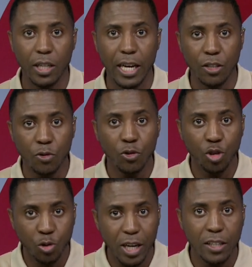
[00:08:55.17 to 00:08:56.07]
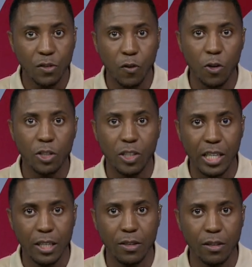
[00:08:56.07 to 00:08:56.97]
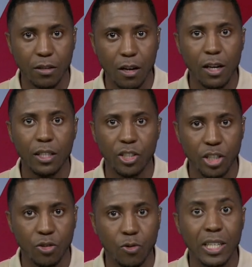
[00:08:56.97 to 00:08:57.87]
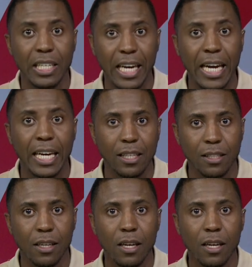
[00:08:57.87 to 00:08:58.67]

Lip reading: and you transfer to Kingston College in grade 8,